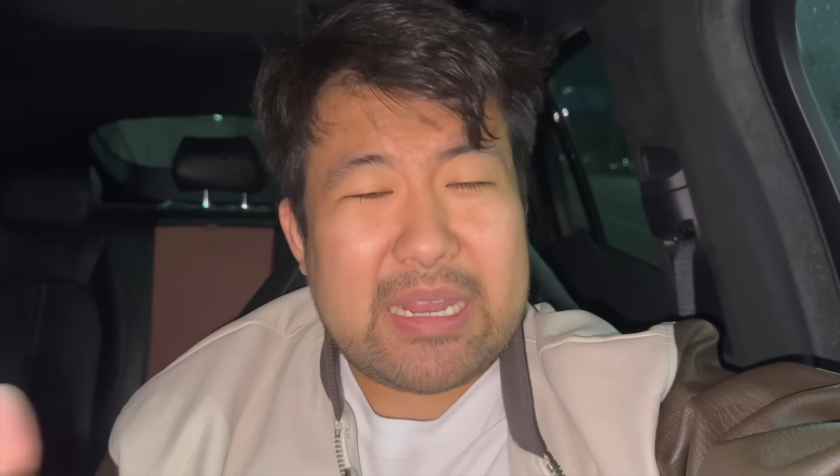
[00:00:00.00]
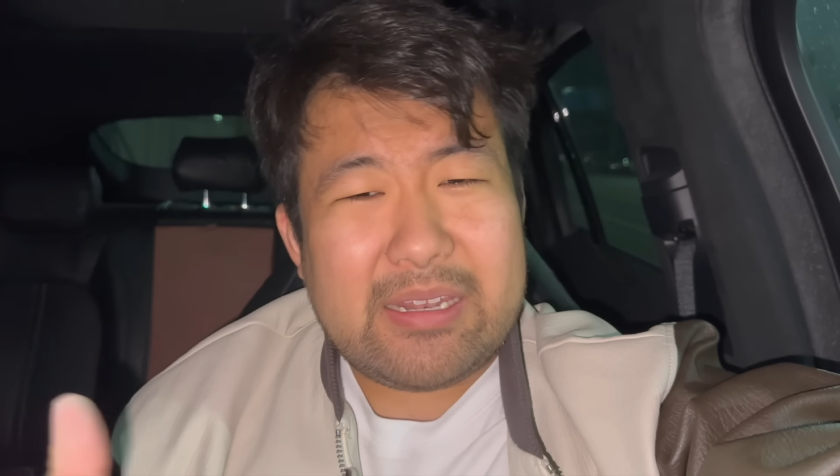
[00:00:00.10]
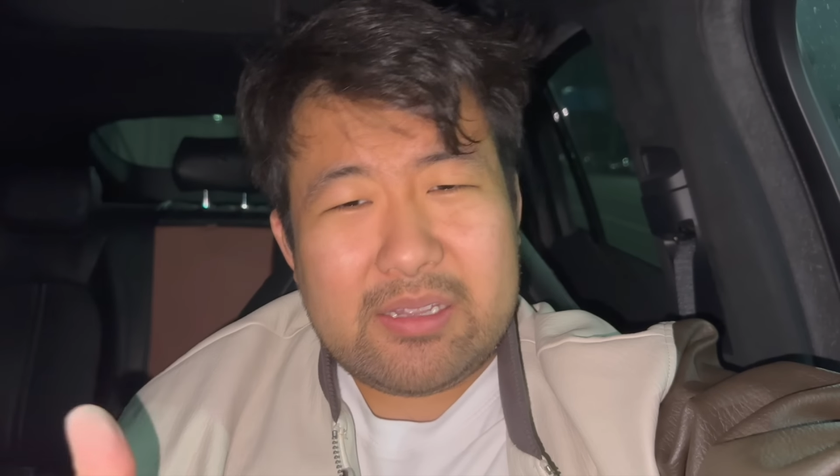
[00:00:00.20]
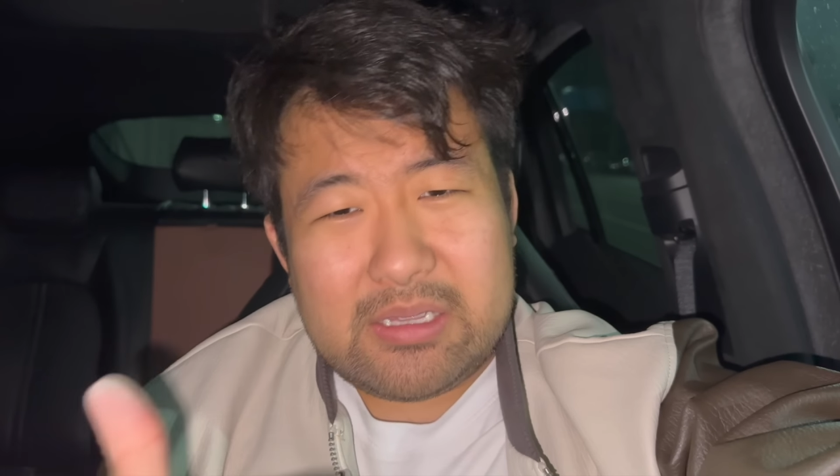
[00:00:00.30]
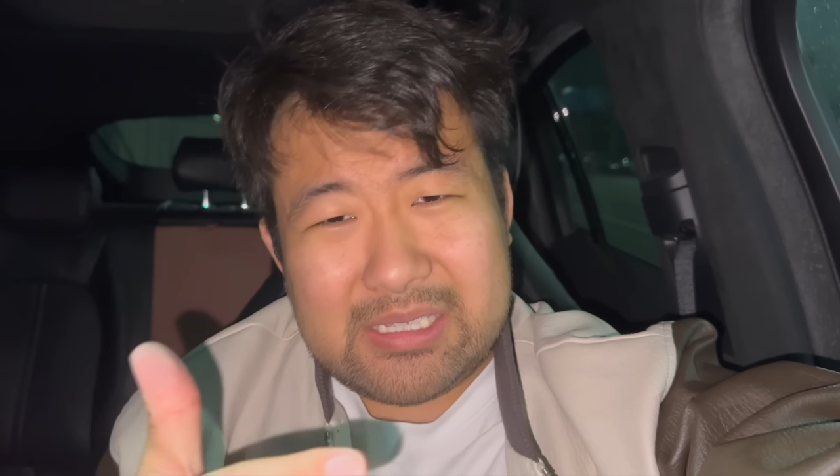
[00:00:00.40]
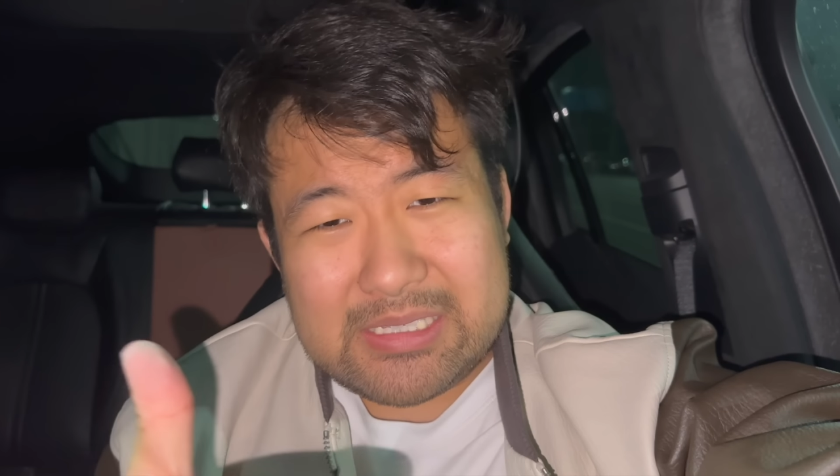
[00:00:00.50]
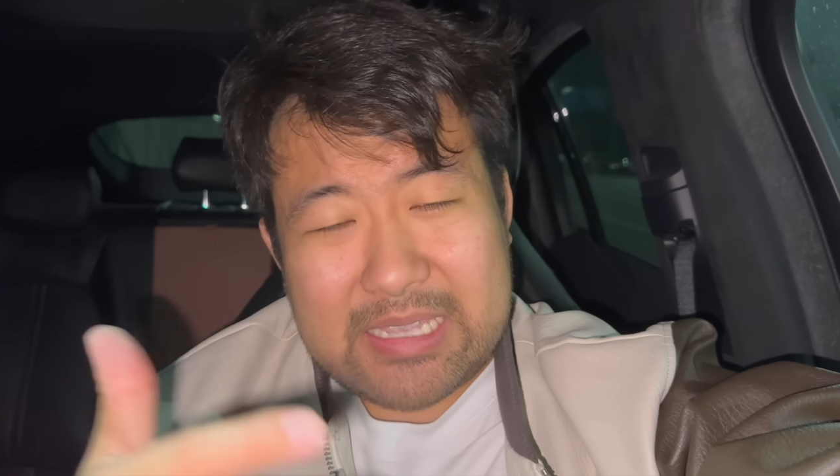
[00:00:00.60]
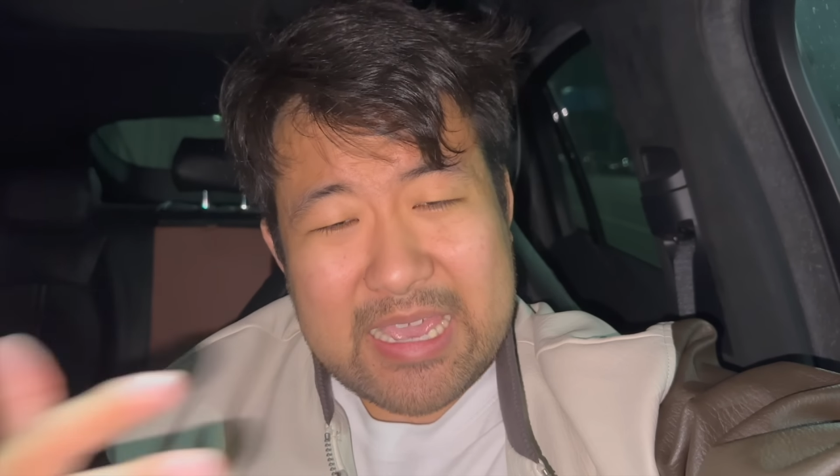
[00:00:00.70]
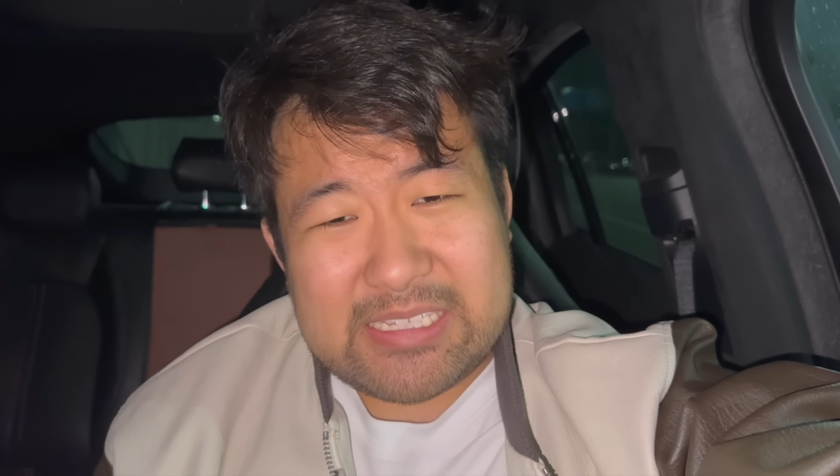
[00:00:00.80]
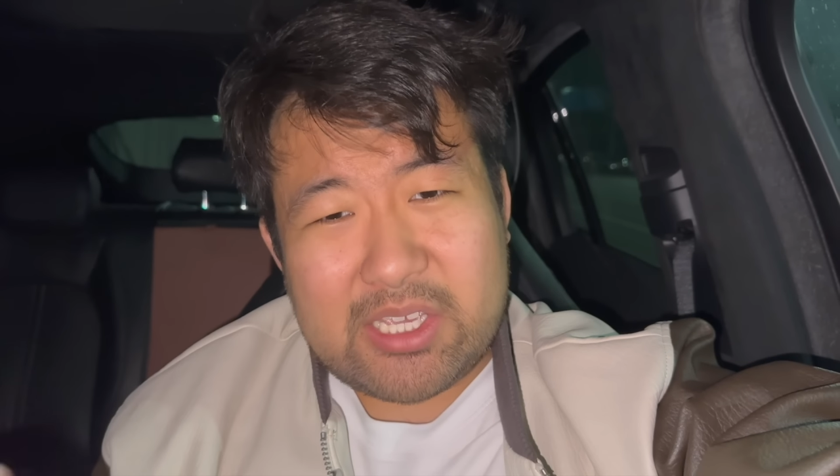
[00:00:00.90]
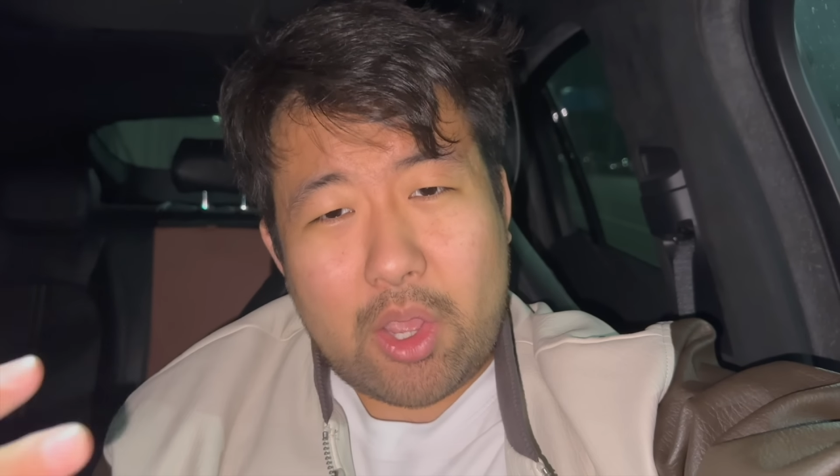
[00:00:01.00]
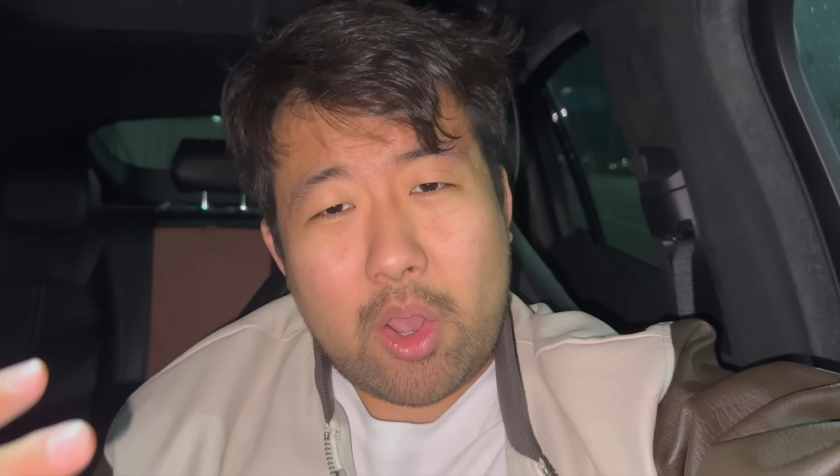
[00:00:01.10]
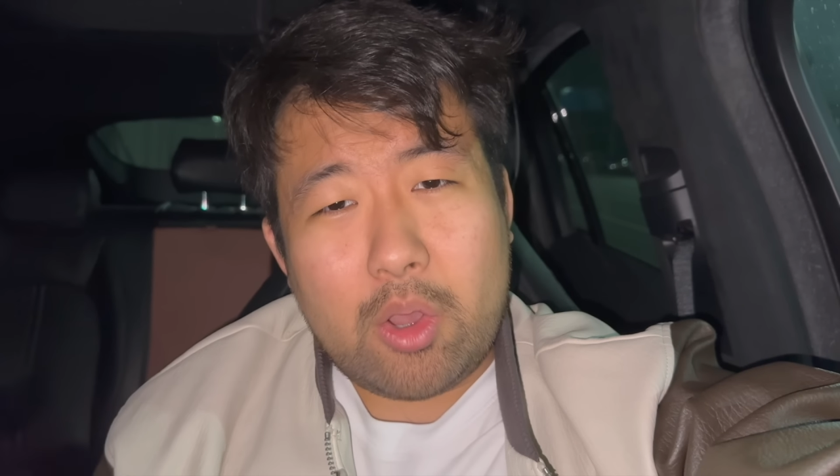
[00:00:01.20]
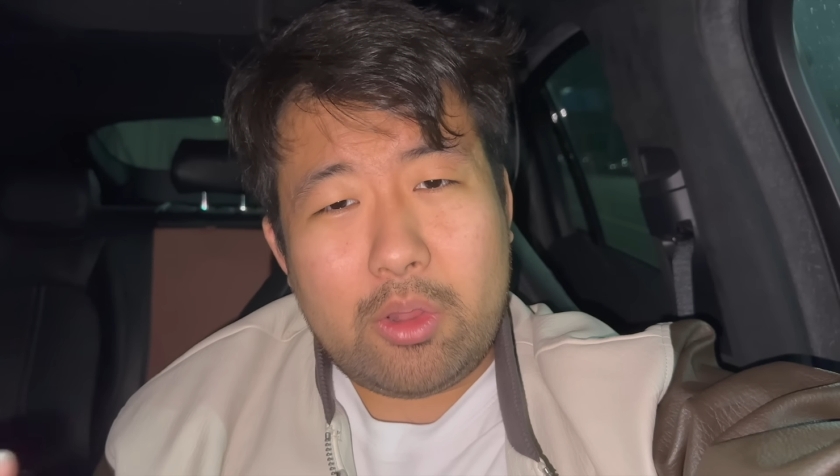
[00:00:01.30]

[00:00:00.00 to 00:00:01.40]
And these guys, they all